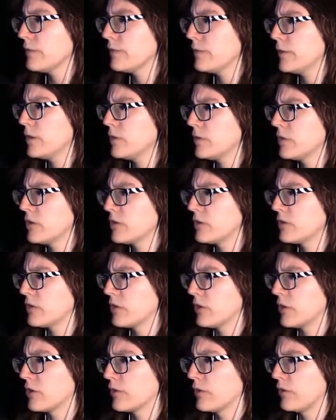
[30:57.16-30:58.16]
Theories
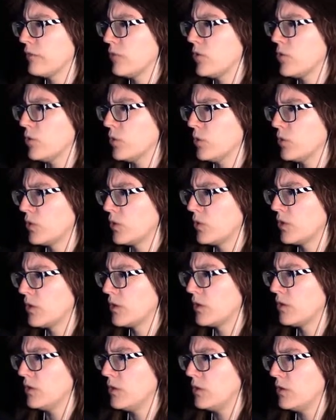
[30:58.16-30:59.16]
on food,
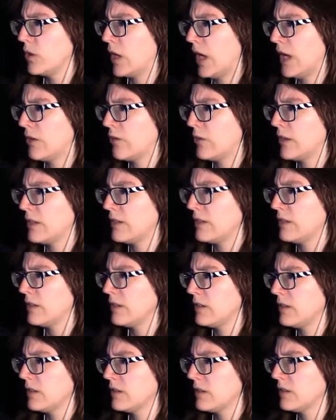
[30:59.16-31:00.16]
new gallery
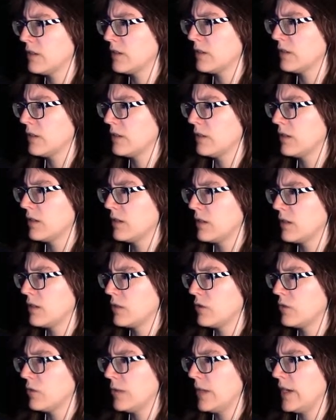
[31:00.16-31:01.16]
season,
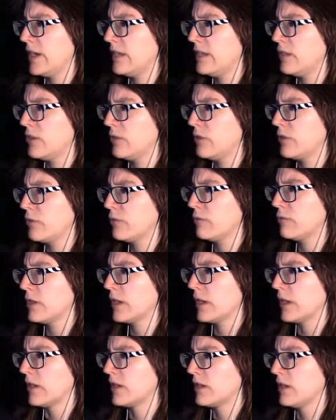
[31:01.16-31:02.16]
create new
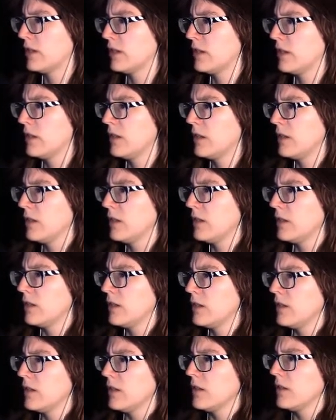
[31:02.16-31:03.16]
thread.
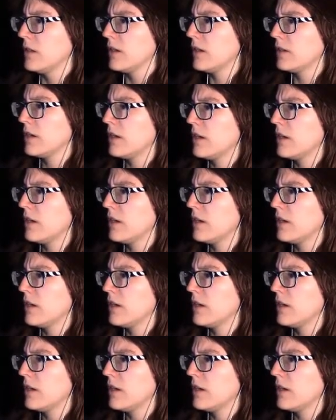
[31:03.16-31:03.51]
Yeah,